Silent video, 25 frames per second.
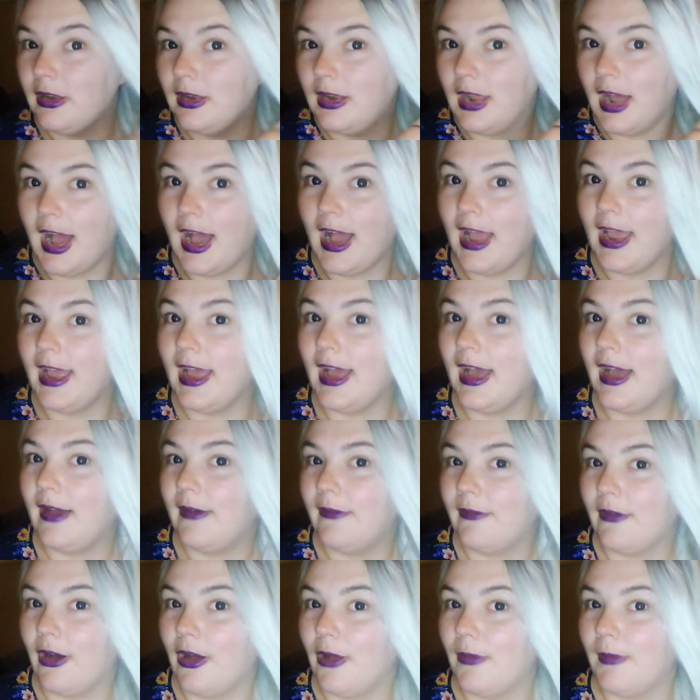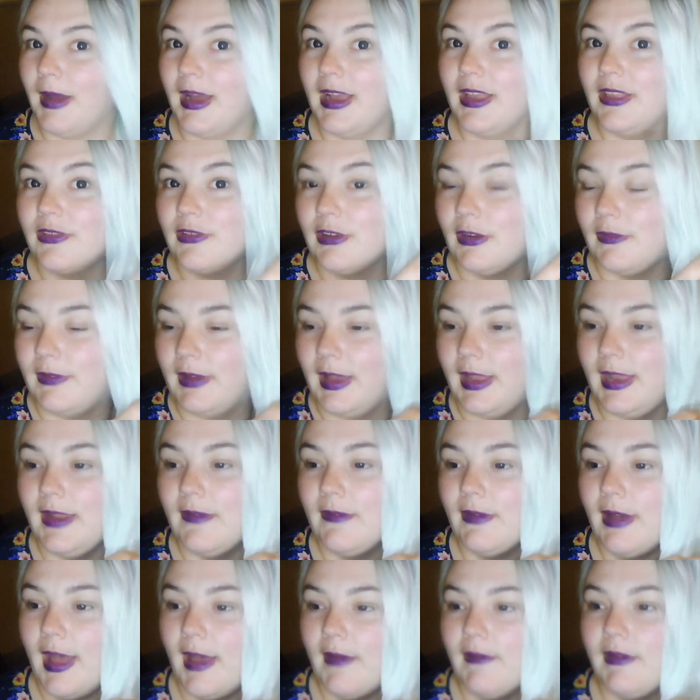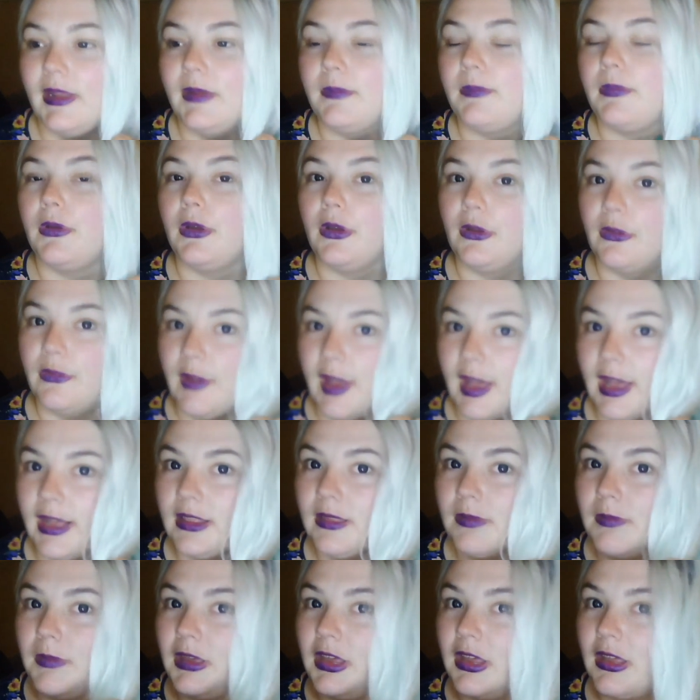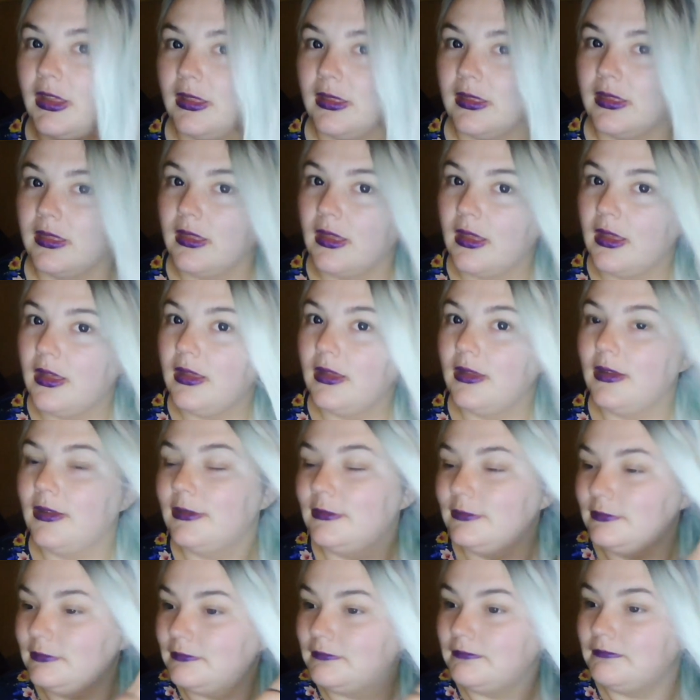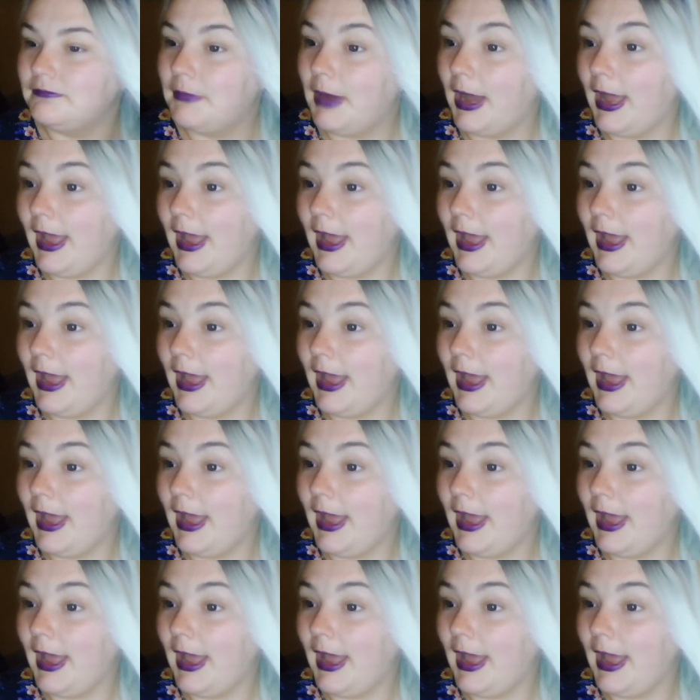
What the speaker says: I have all mine scruffy. I never have it perfect because my